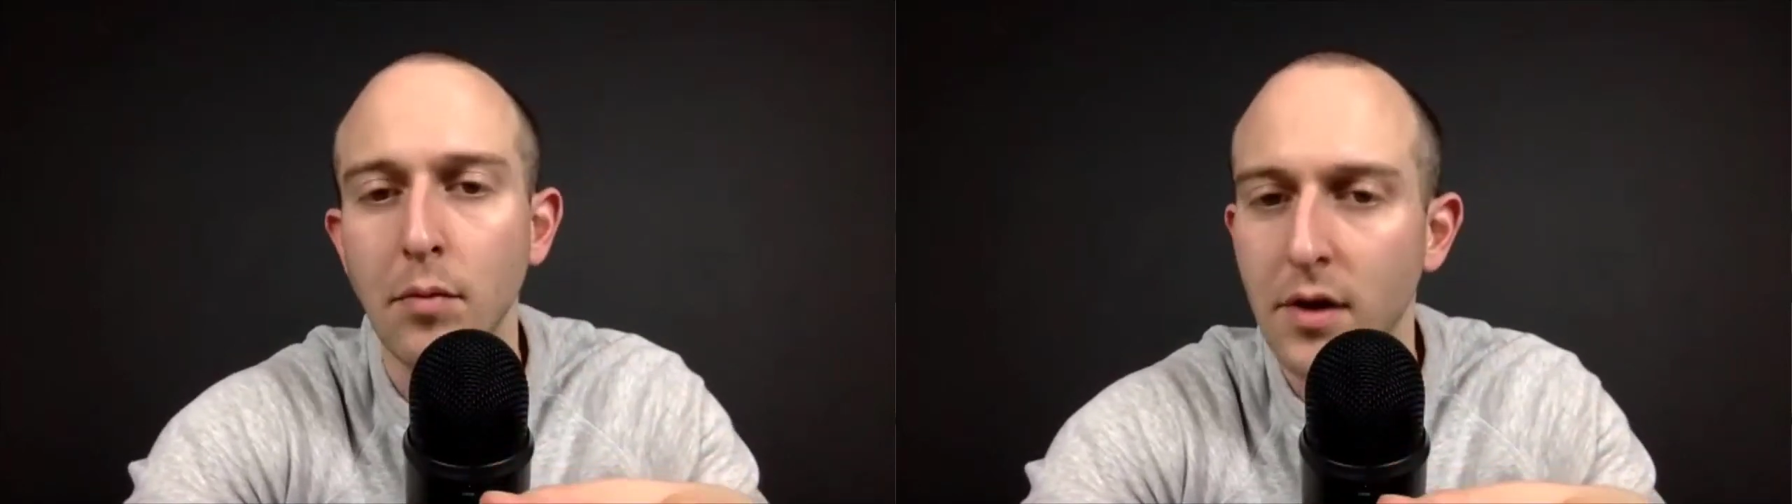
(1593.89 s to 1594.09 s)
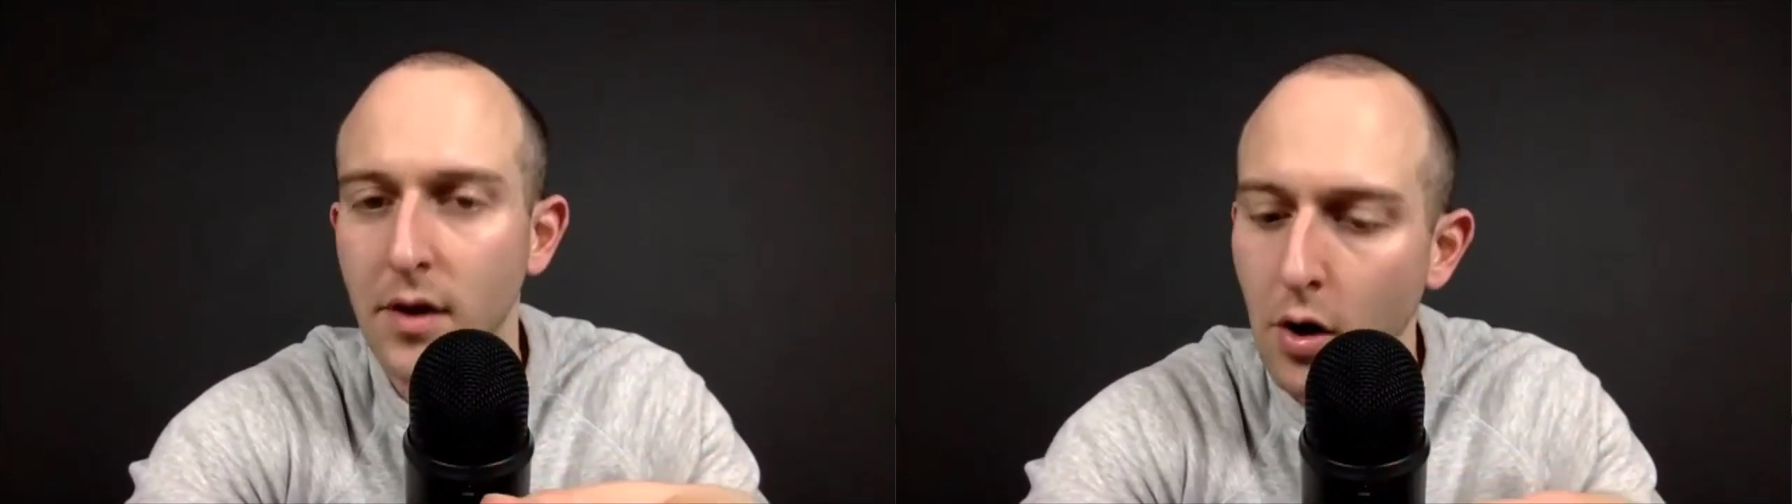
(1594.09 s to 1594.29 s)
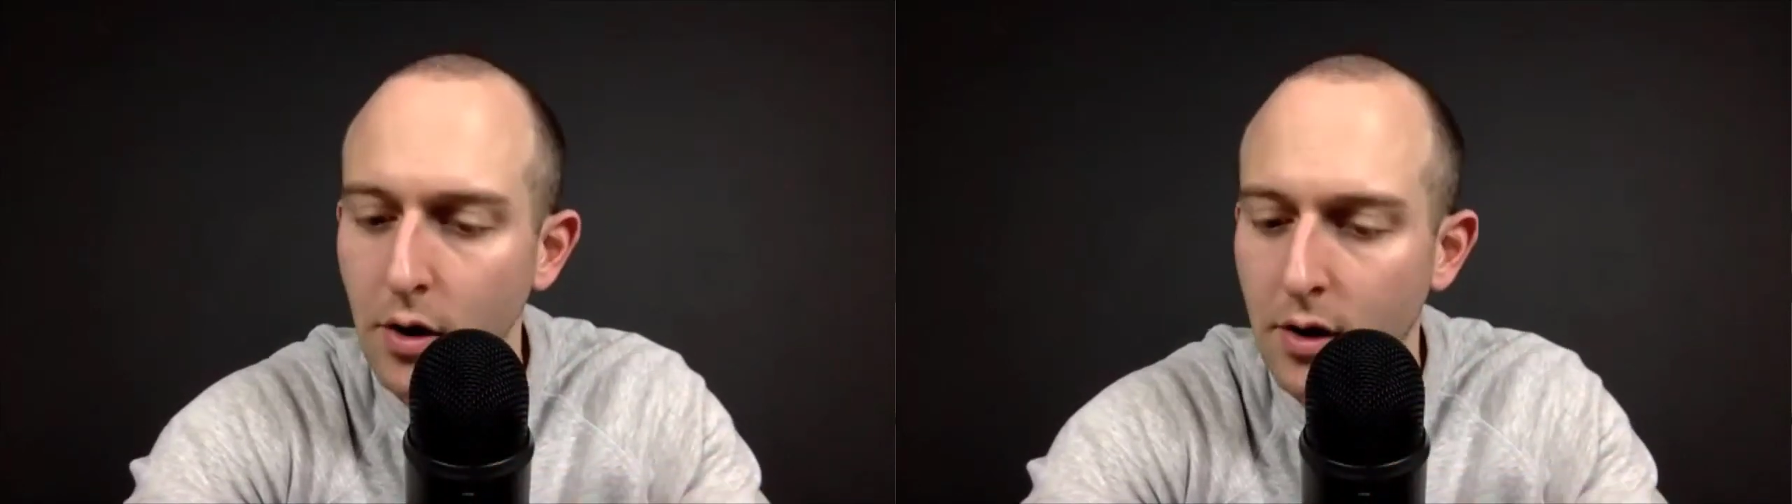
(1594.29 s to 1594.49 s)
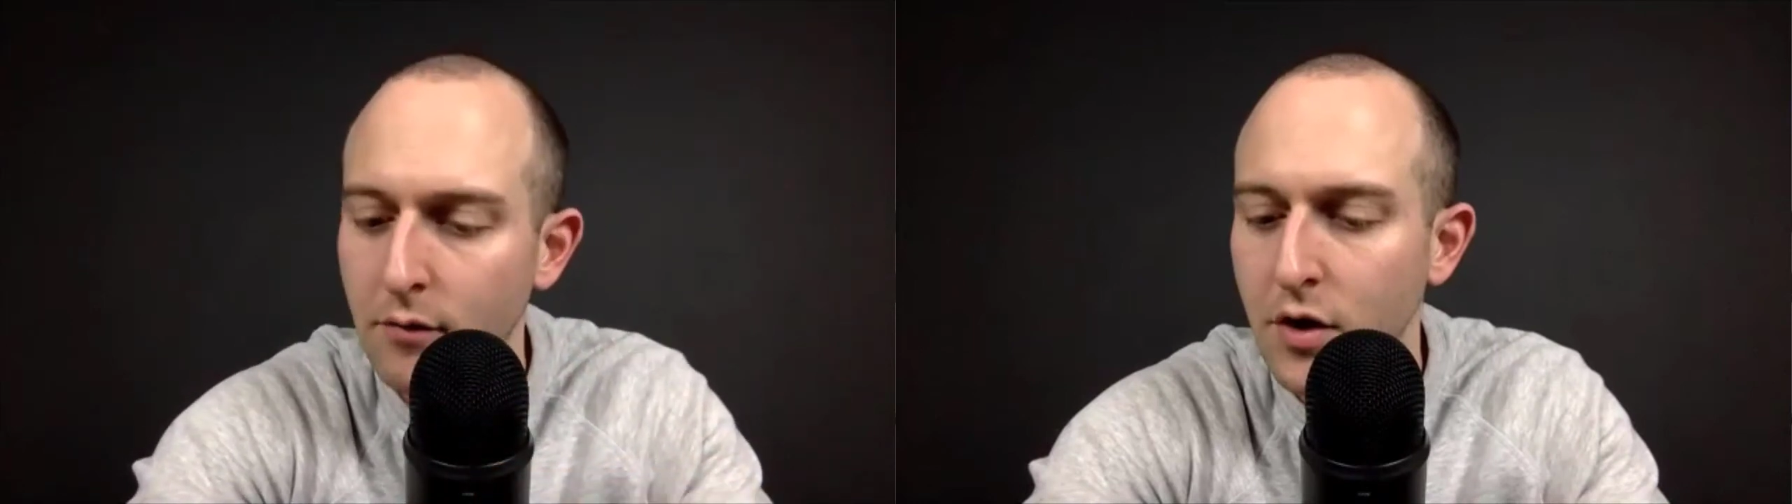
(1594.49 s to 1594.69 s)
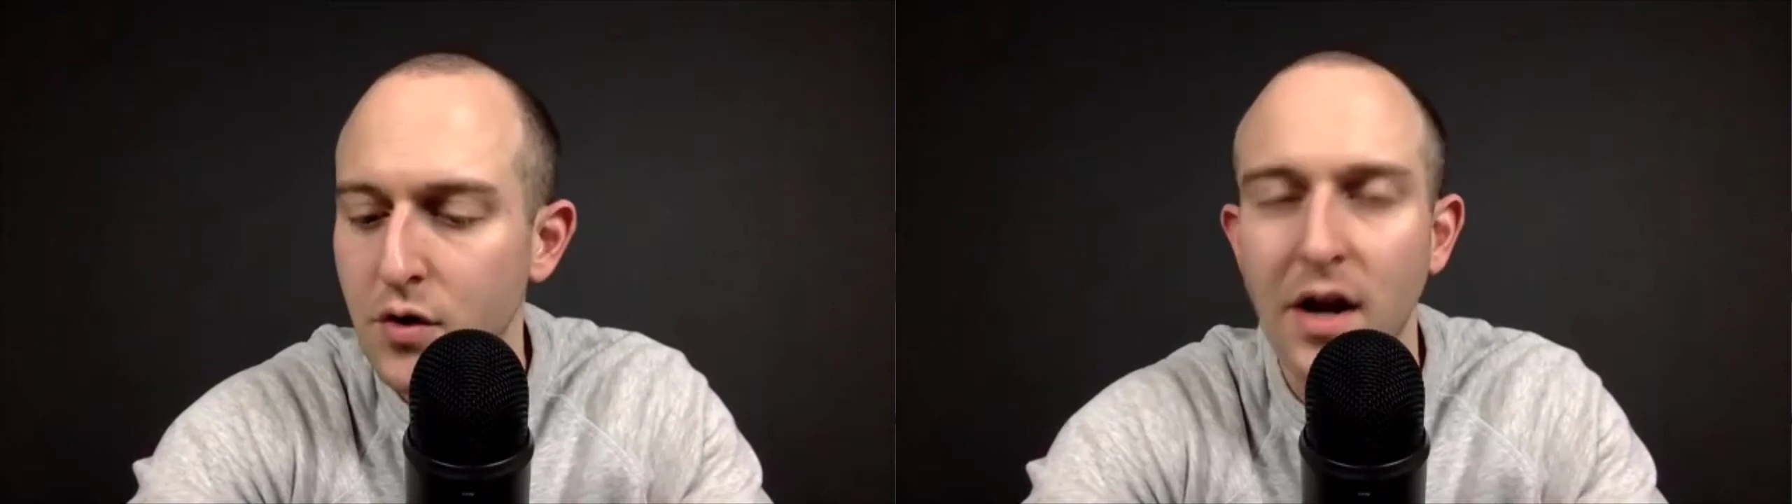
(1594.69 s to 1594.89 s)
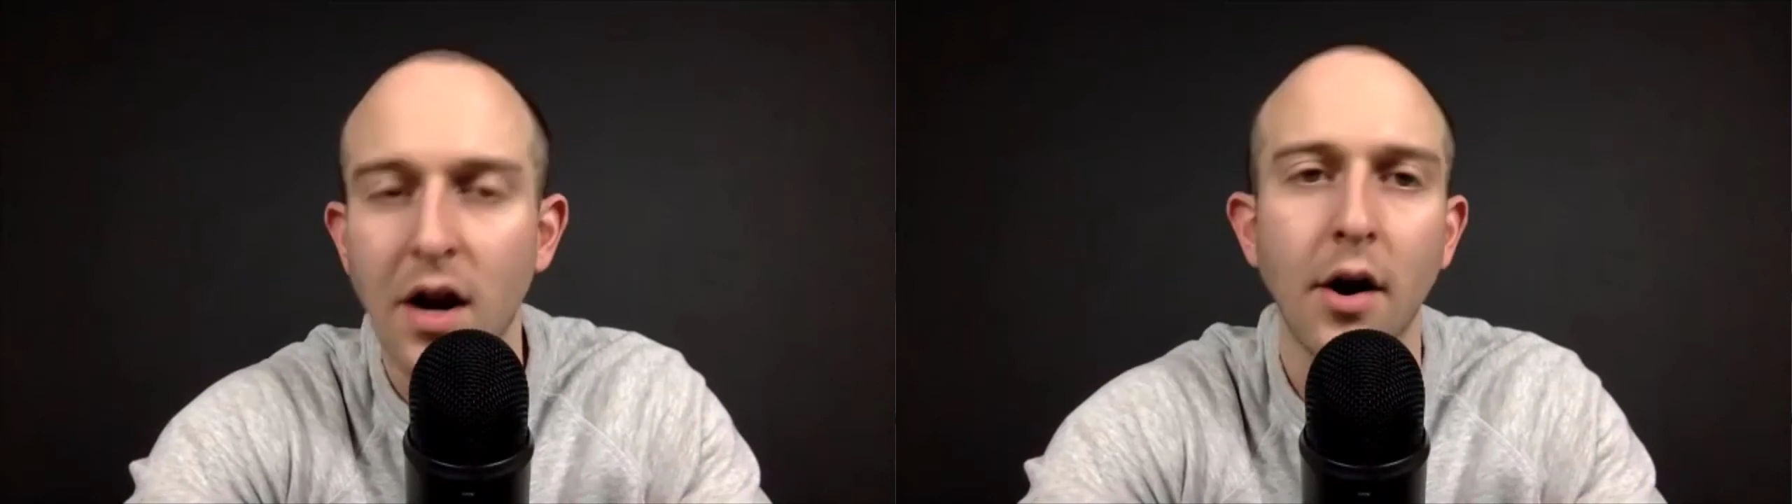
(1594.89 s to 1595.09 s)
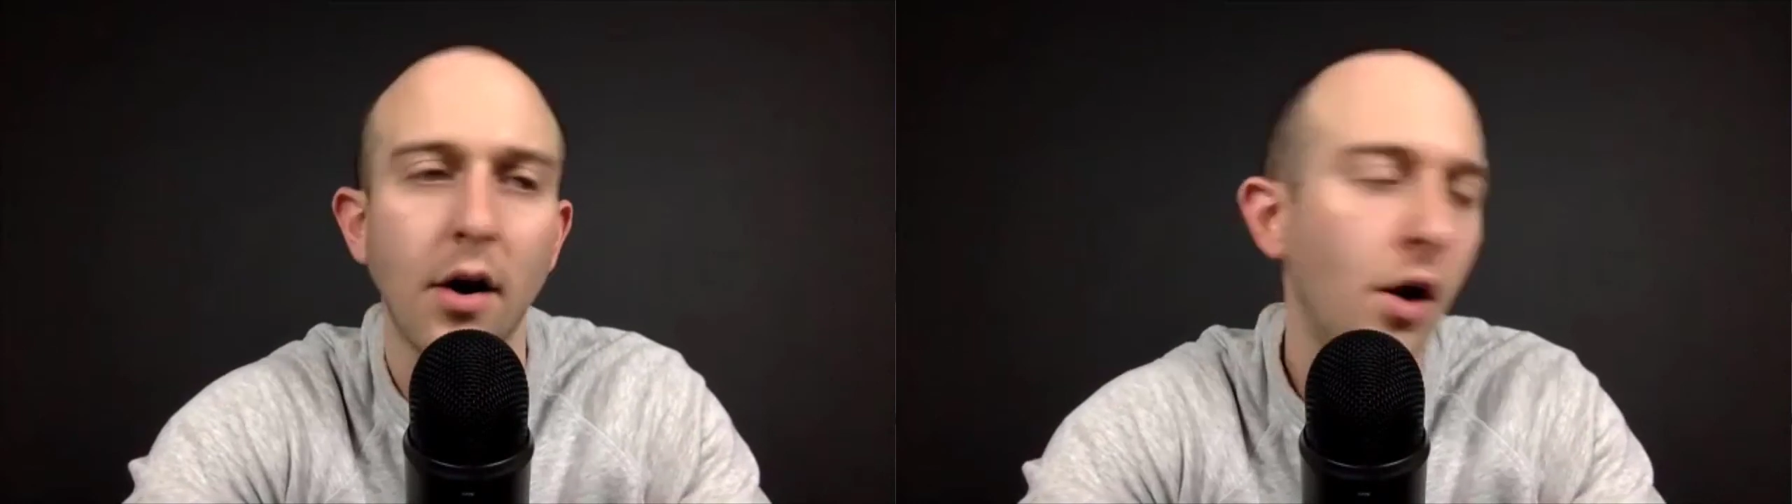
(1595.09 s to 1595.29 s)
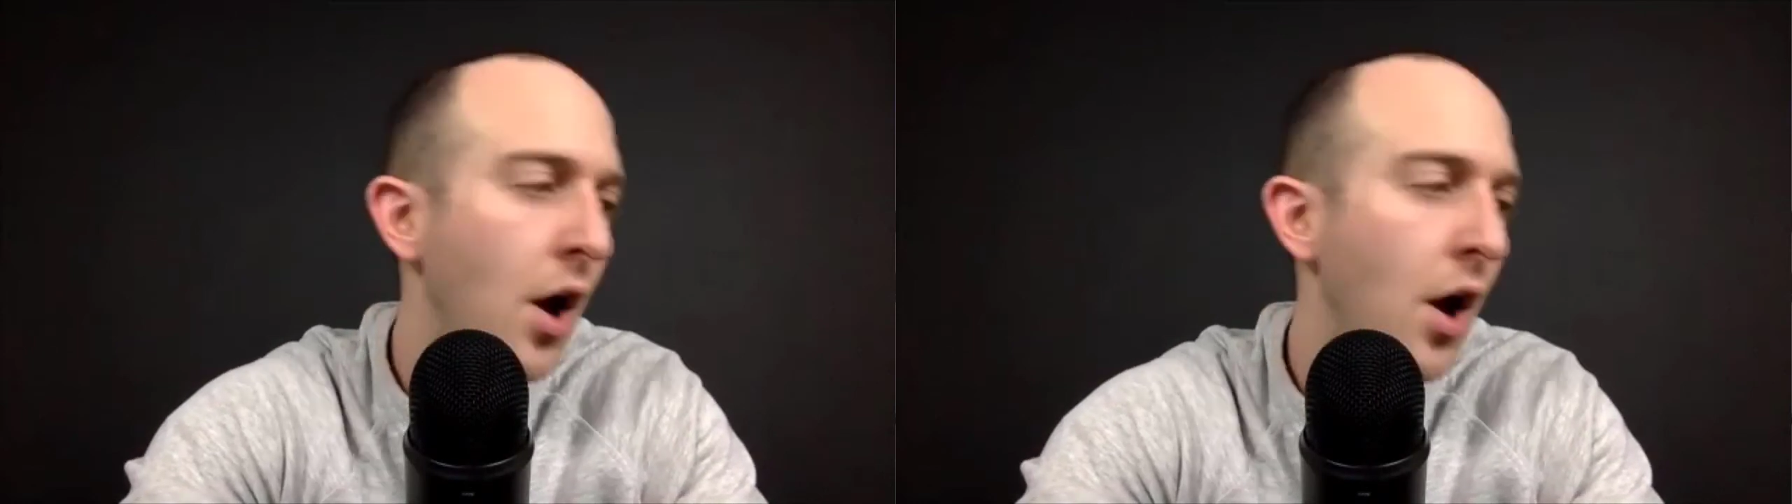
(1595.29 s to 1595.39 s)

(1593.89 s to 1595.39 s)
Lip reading: the conversion rate on our